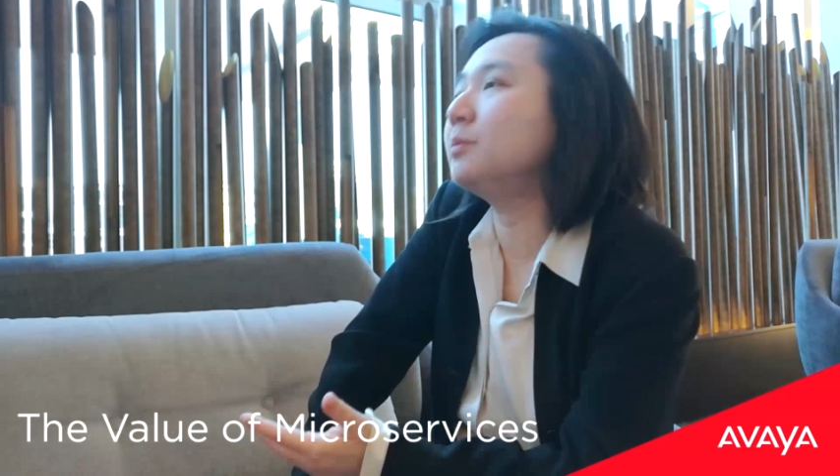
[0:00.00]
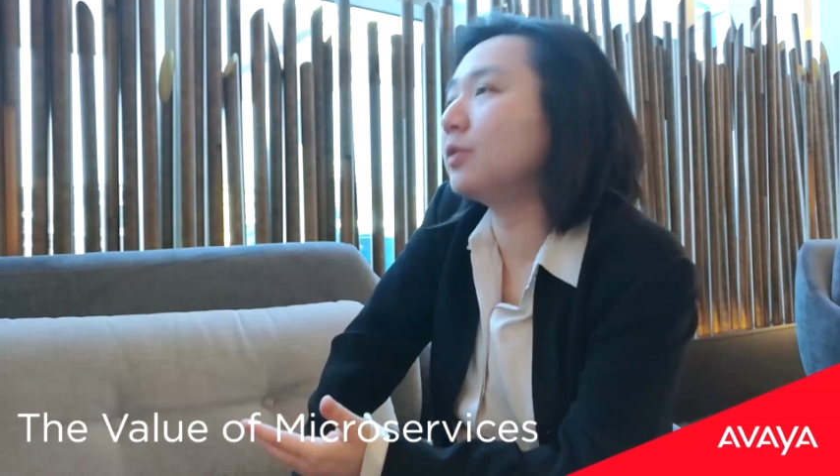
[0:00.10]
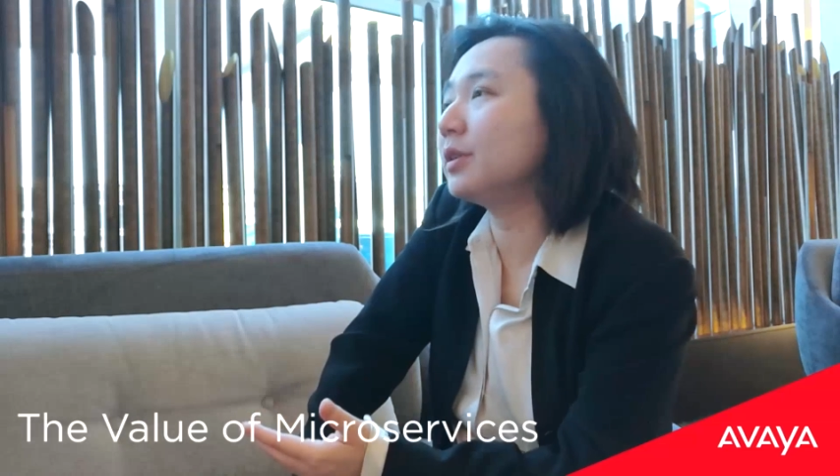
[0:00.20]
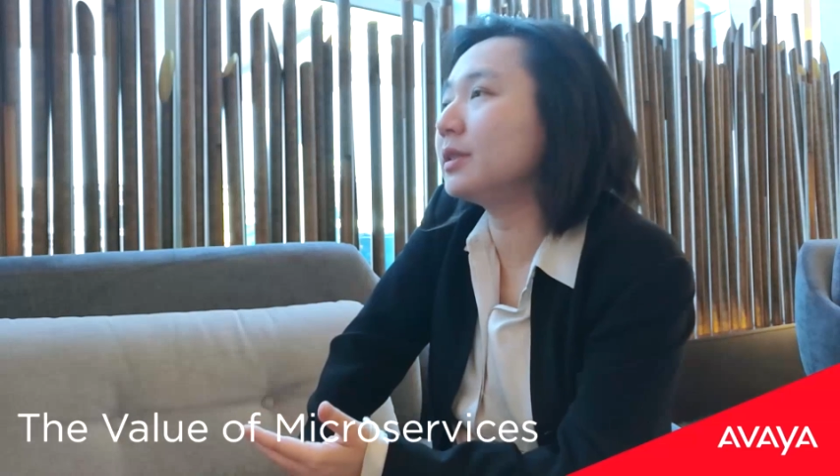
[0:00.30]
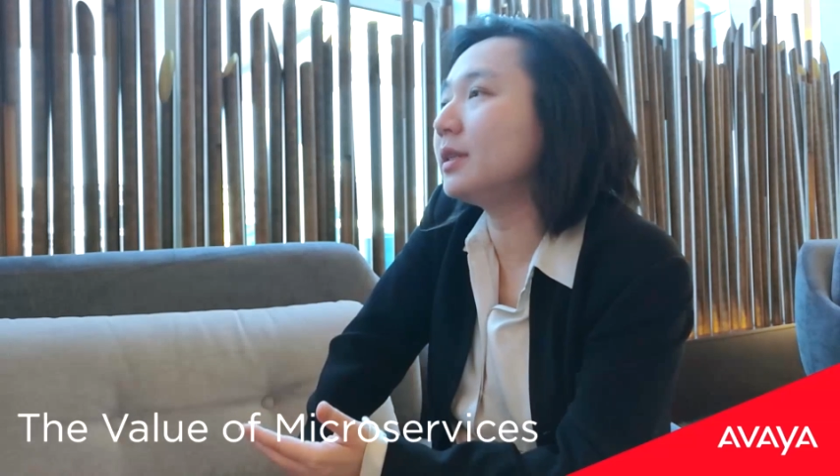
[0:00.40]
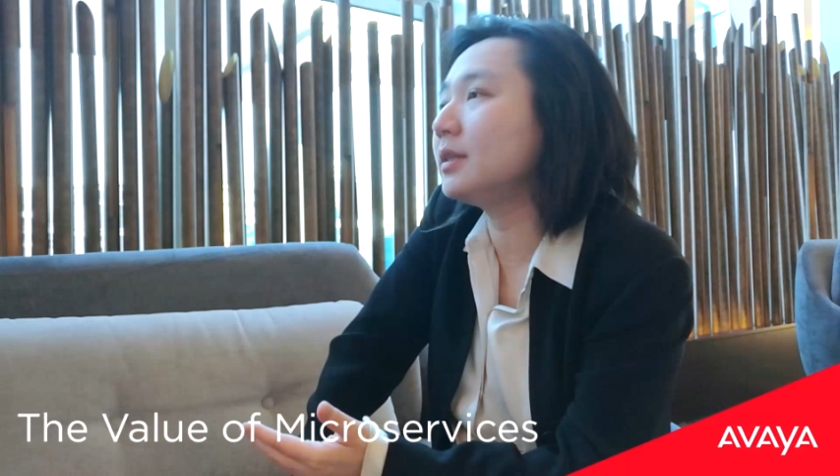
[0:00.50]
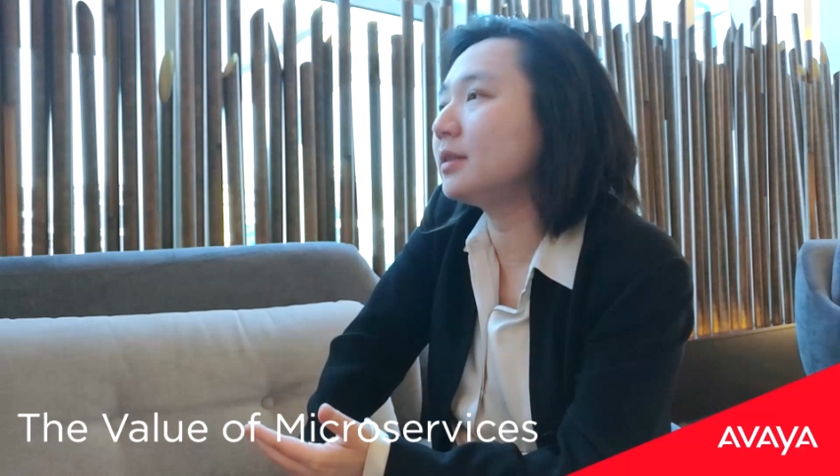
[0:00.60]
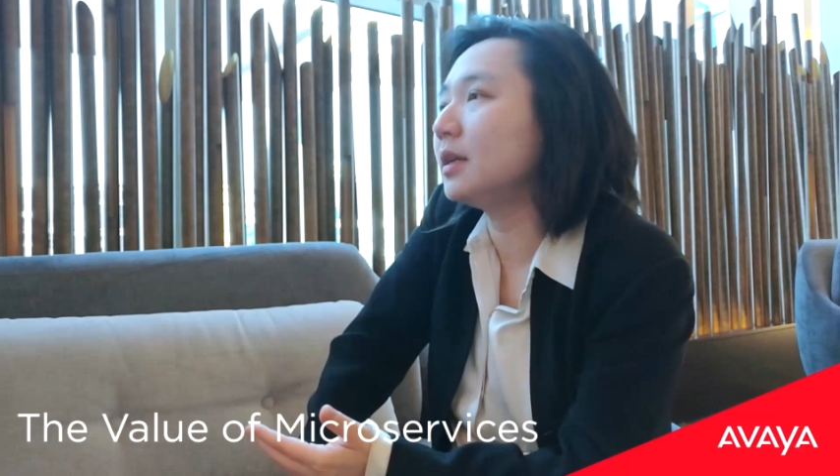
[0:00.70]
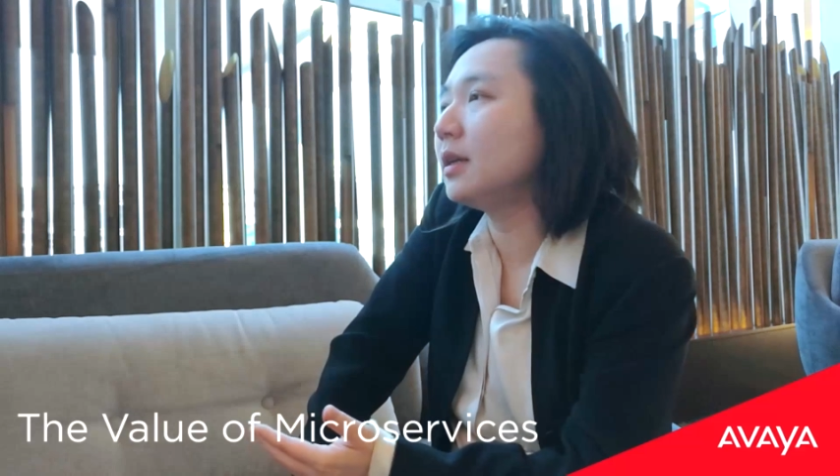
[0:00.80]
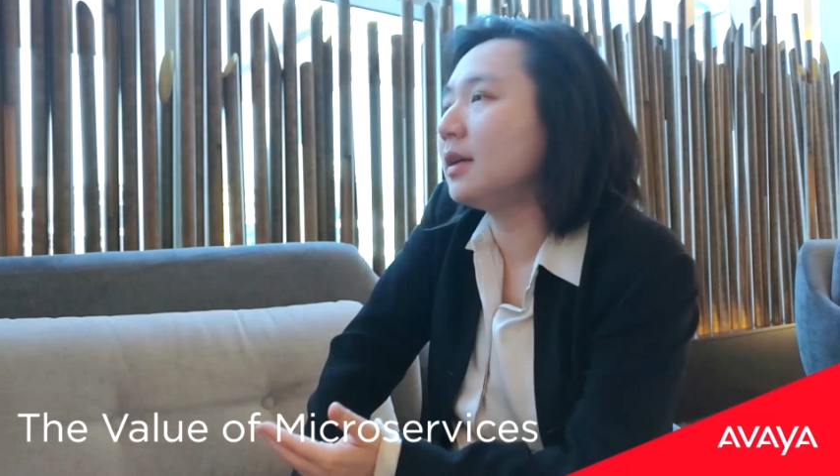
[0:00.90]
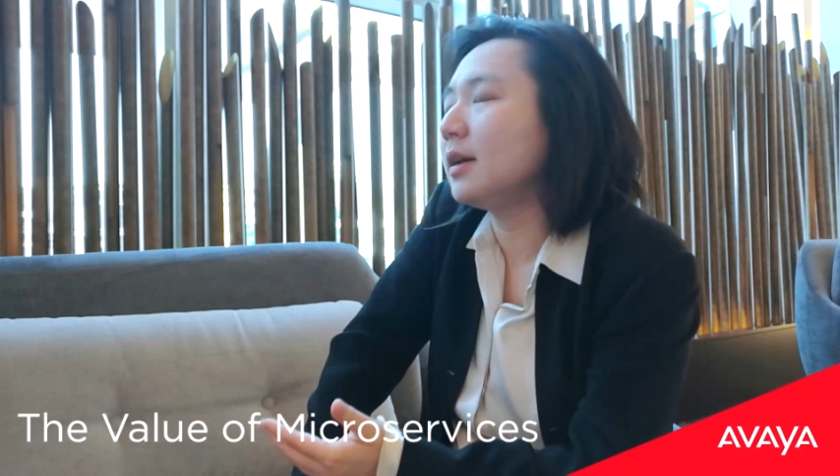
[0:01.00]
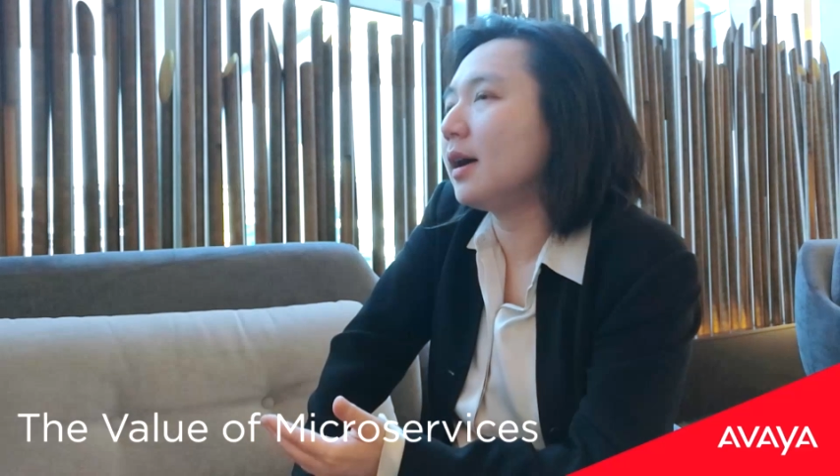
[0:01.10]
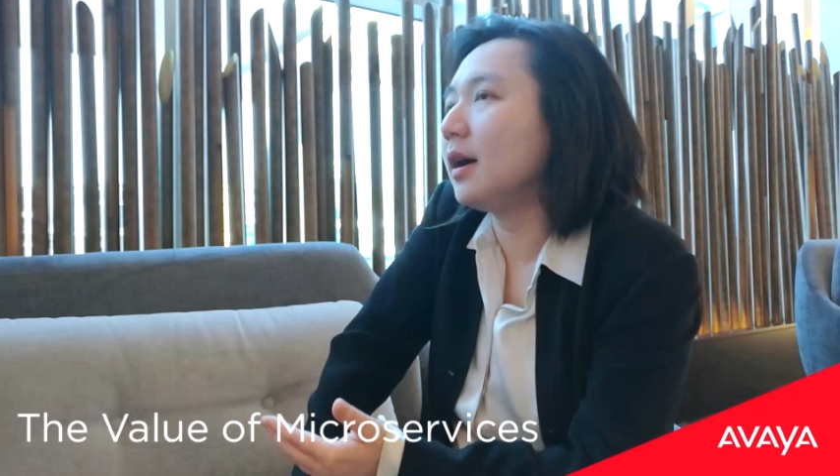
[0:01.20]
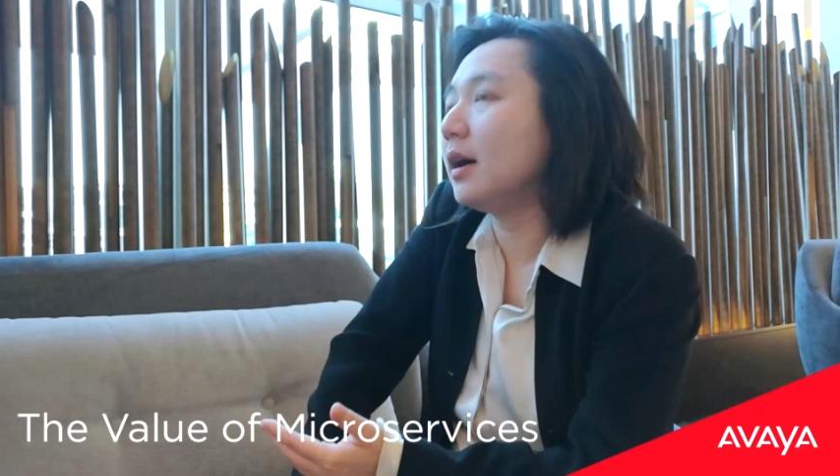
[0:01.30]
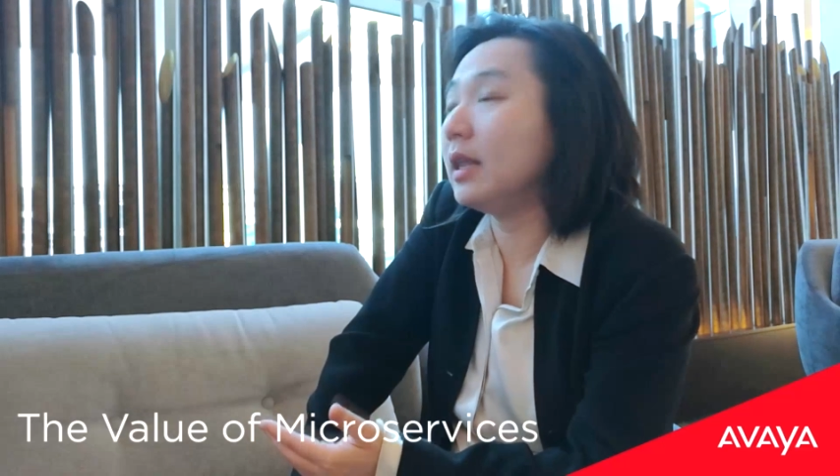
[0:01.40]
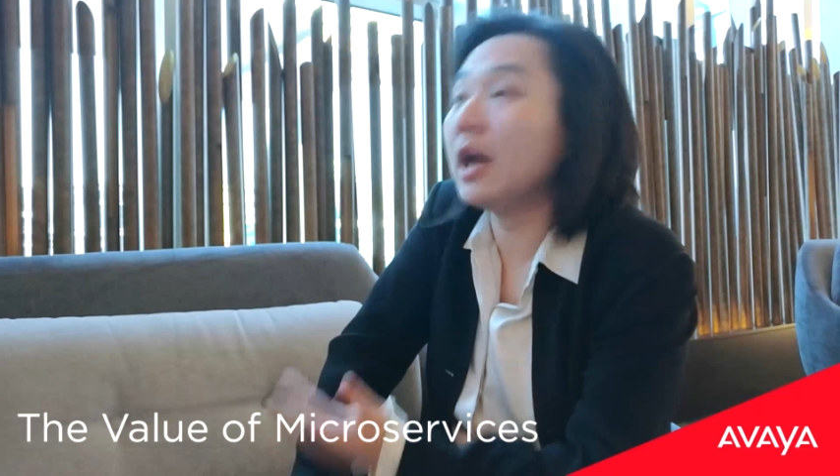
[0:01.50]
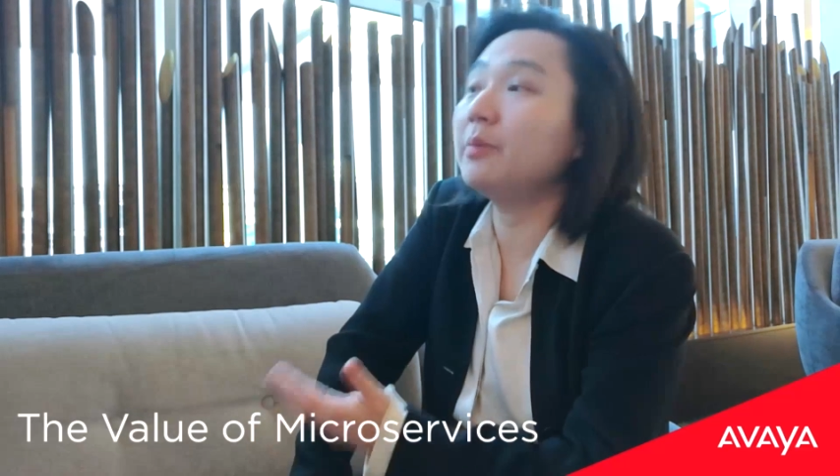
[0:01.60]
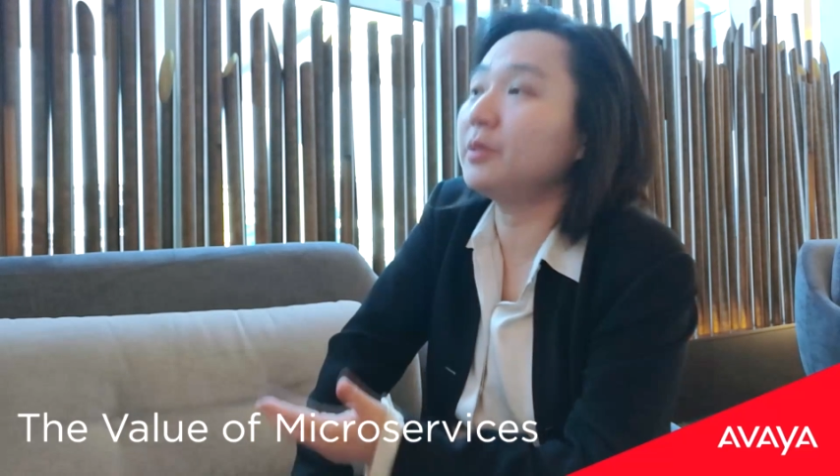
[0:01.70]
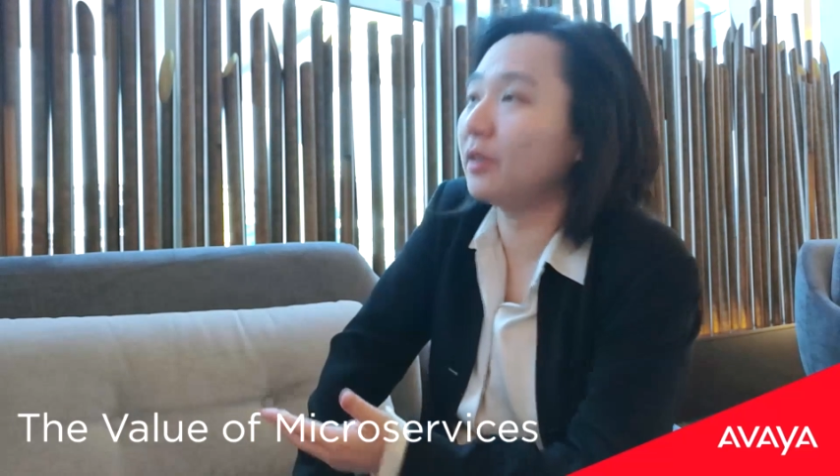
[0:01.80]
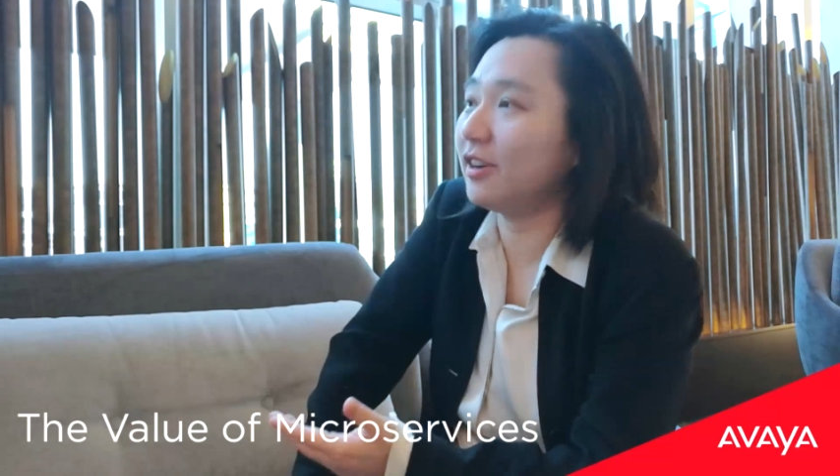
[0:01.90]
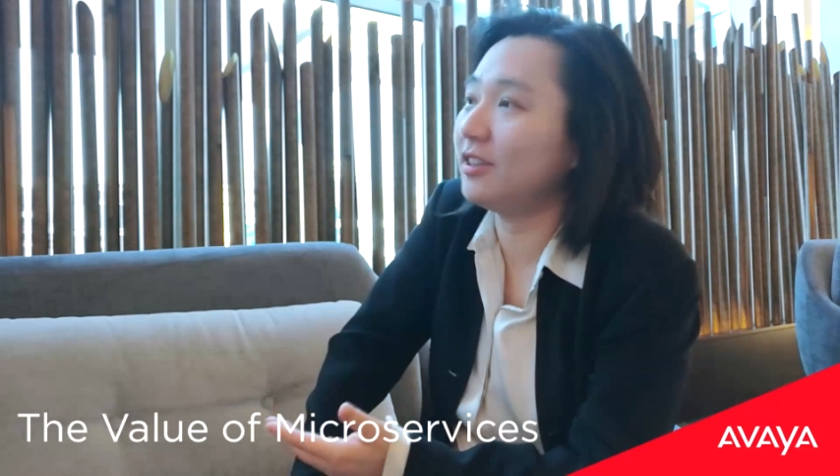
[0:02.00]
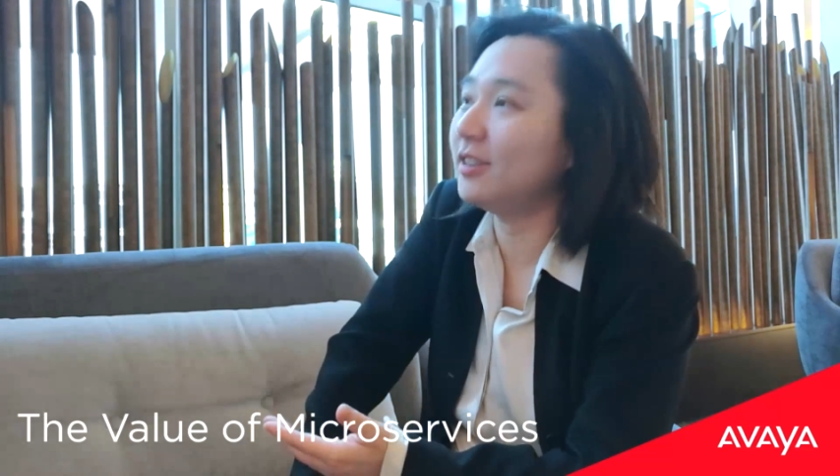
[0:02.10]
process, it helps a lot,